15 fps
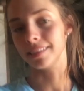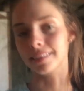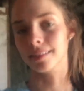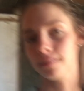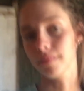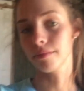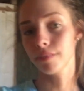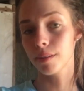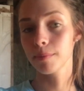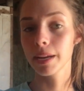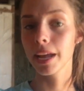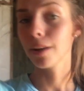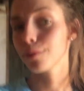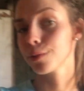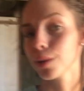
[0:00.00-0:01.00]
didn't film an
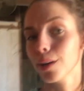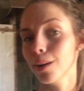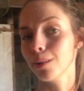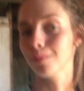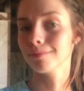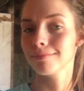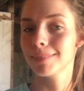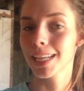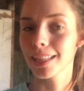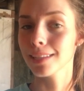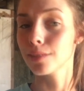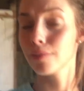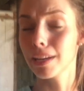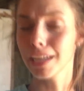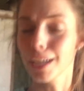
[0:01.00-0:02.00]
outro to
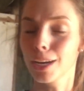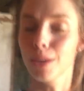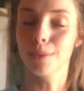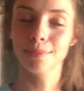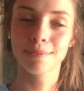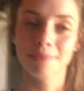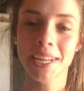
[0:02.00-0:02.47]
this video,